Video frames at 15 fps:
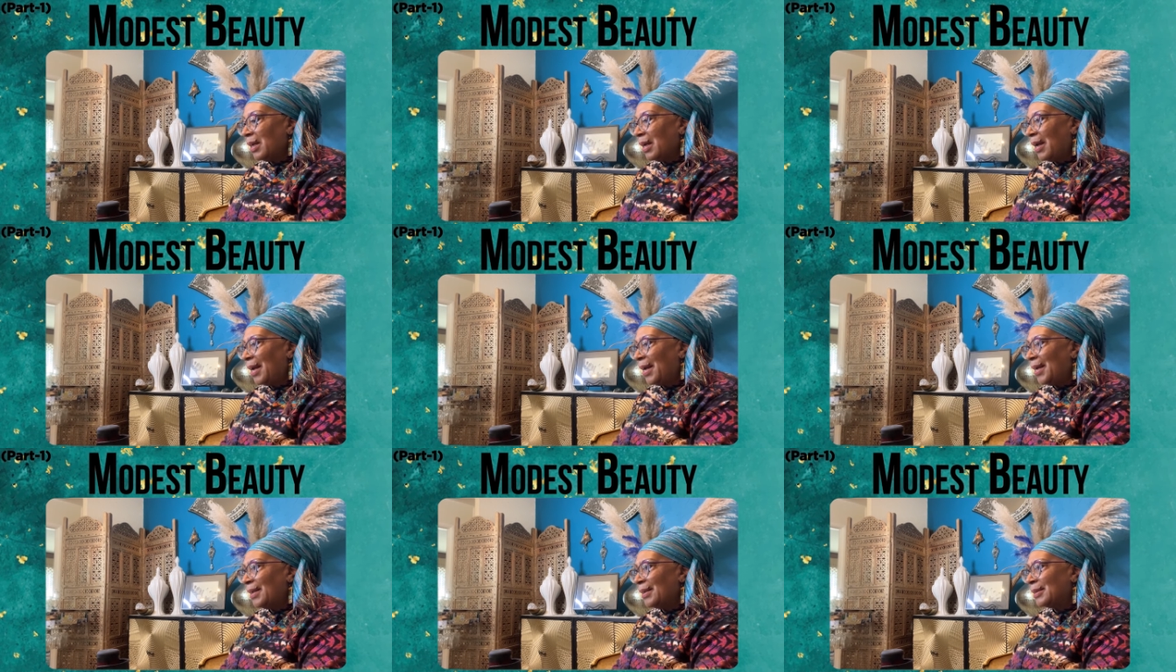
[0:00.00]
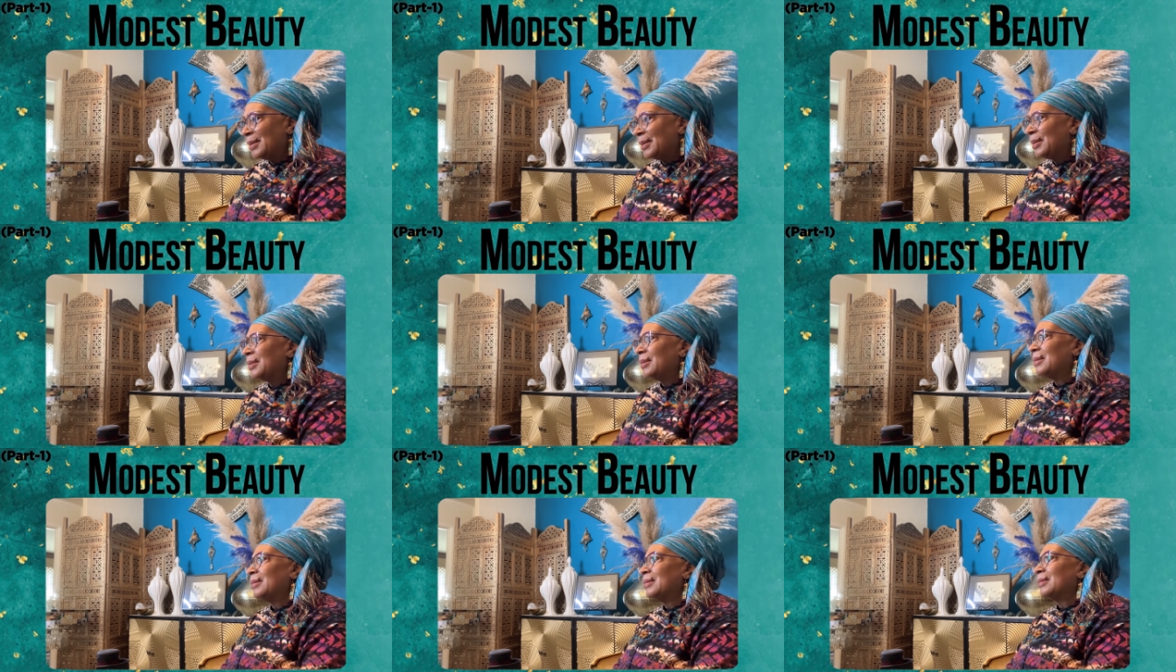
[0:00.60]

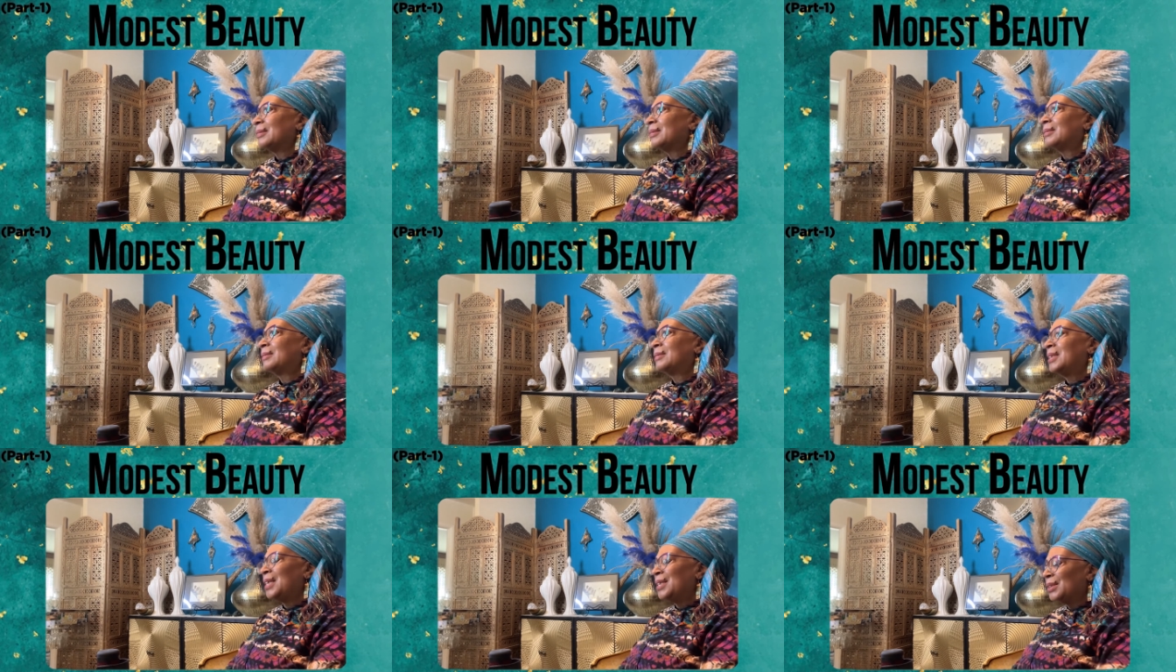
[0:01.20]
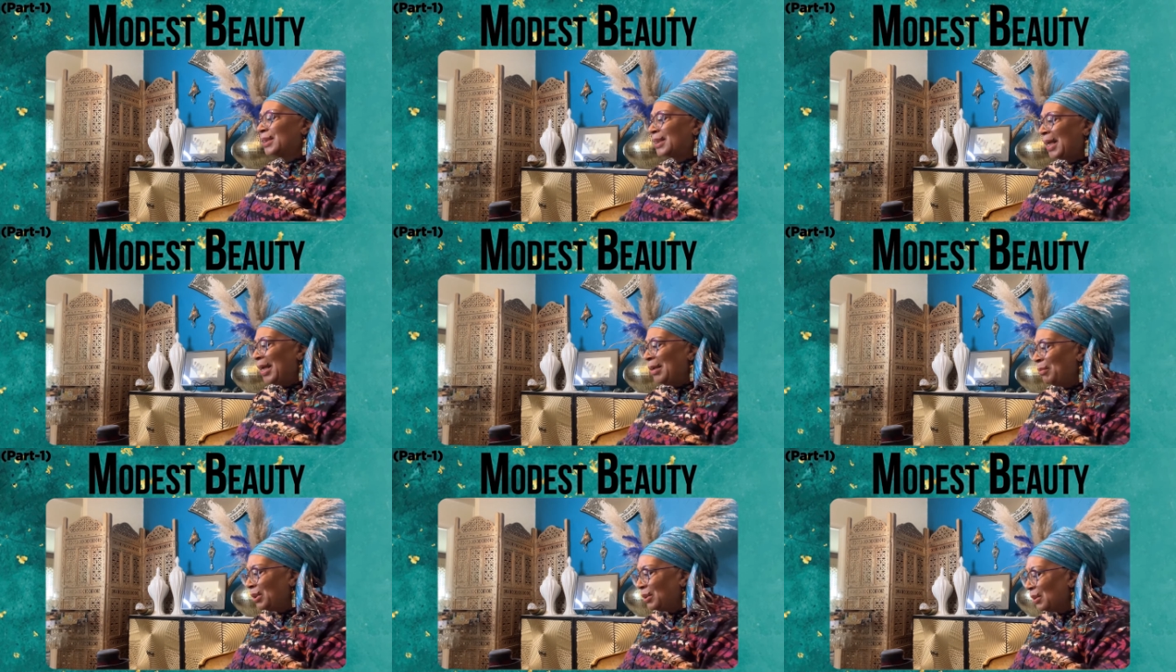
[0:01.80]
as things
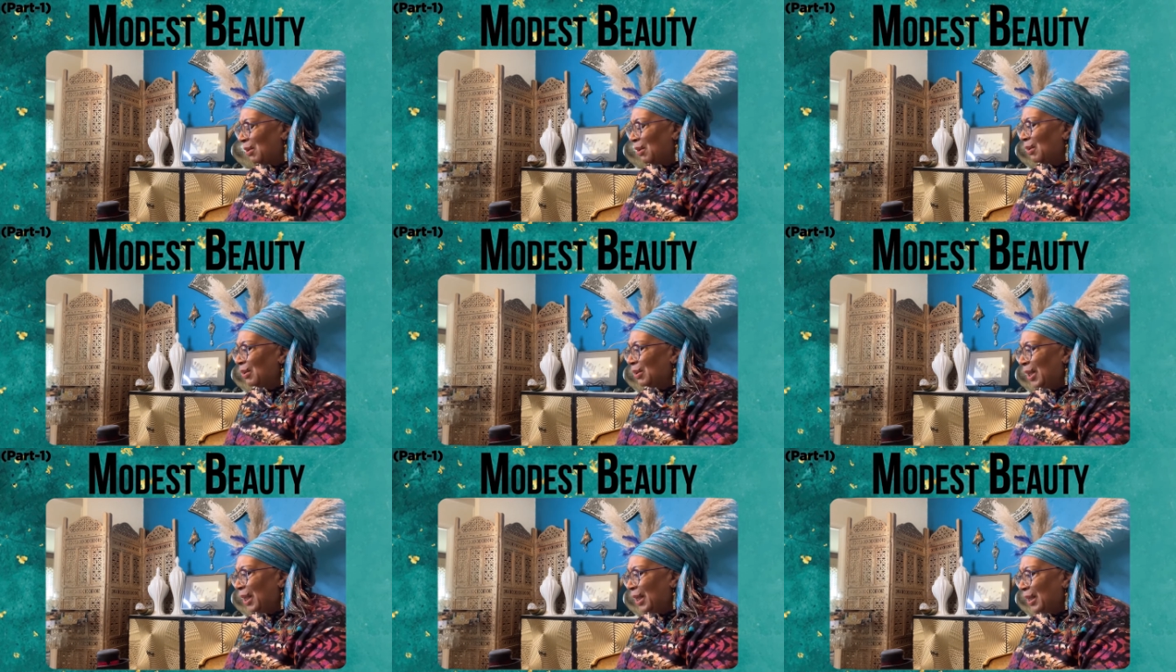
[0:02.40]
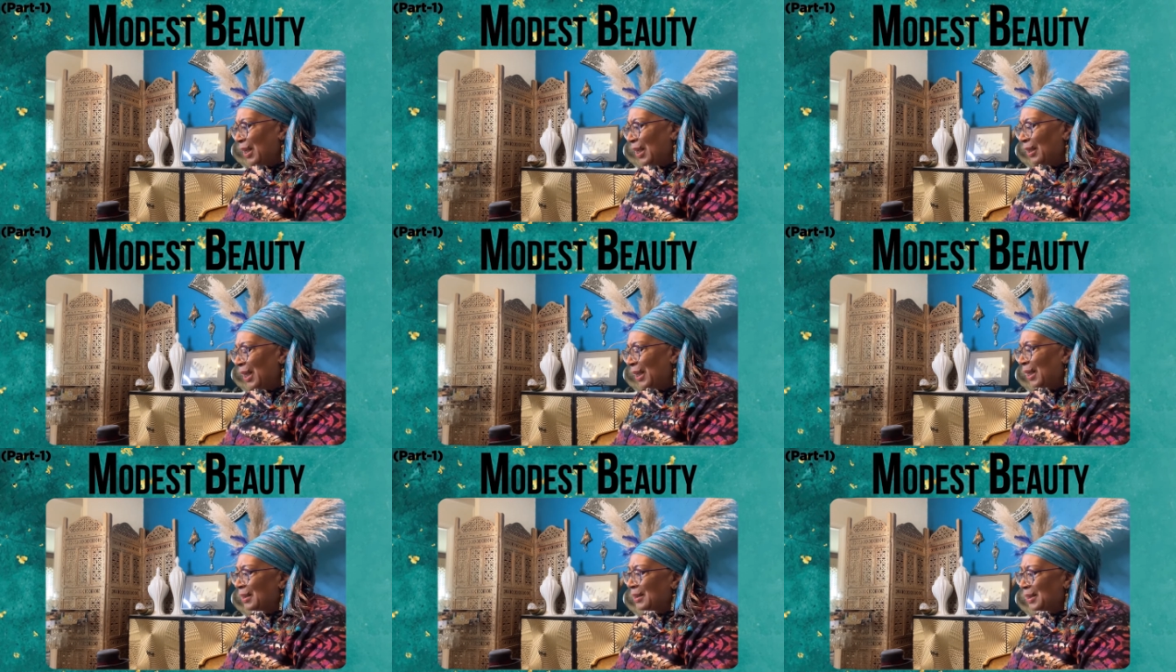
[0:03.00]
came along, and I,
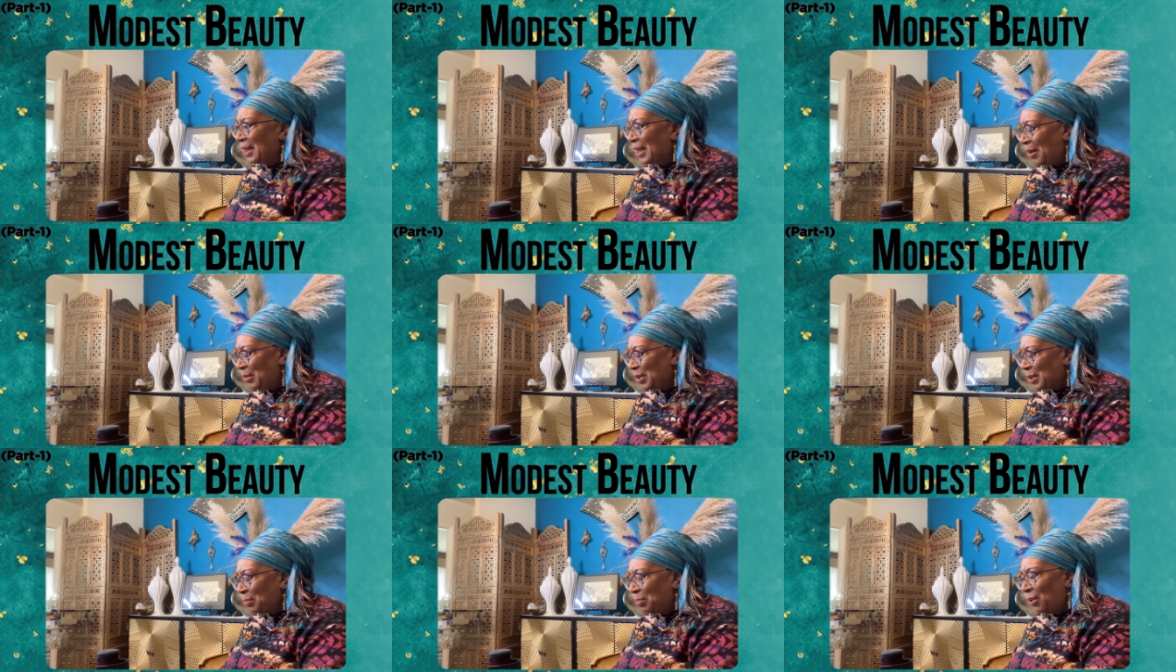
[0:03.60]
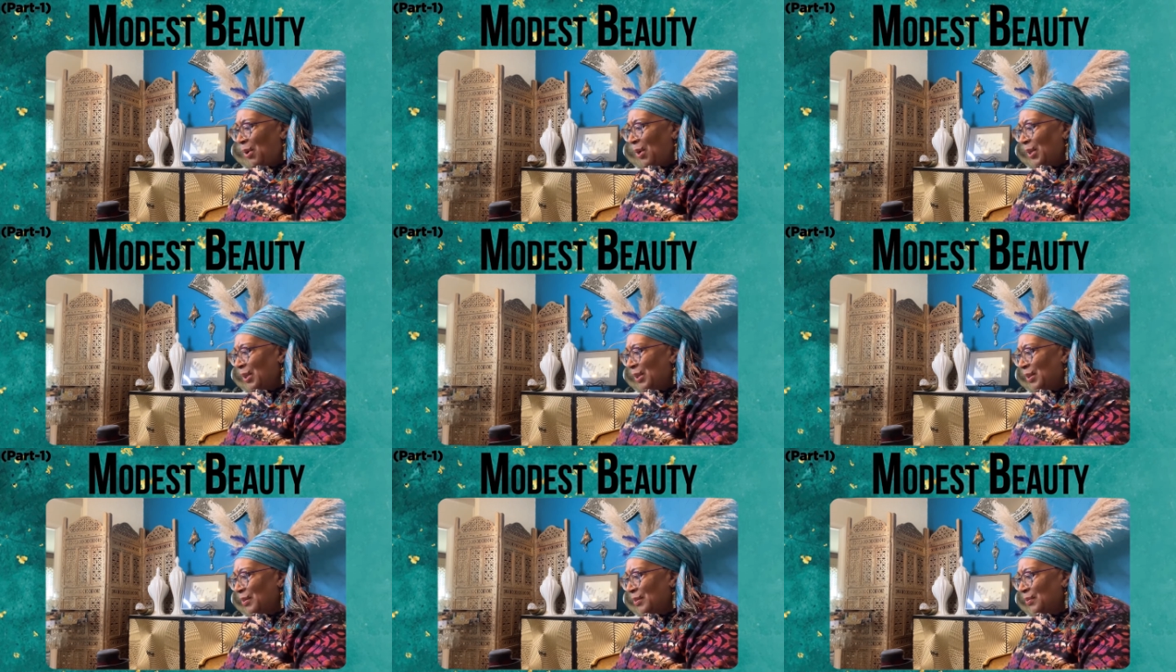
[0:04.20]
like I said, I was a part
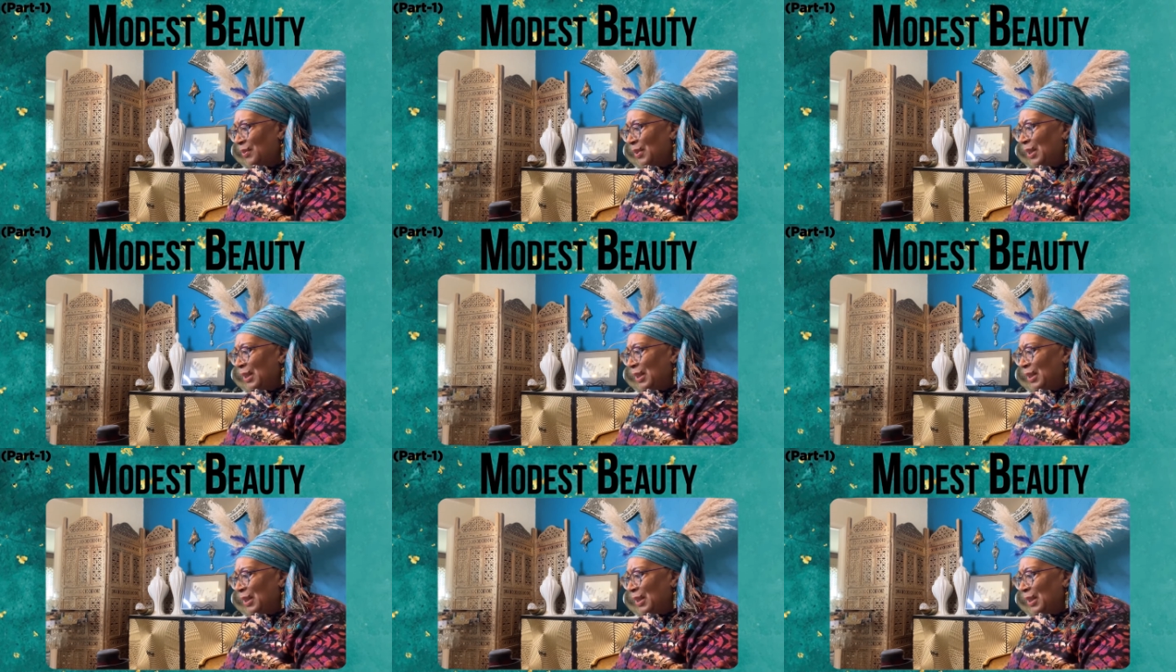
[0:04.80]
of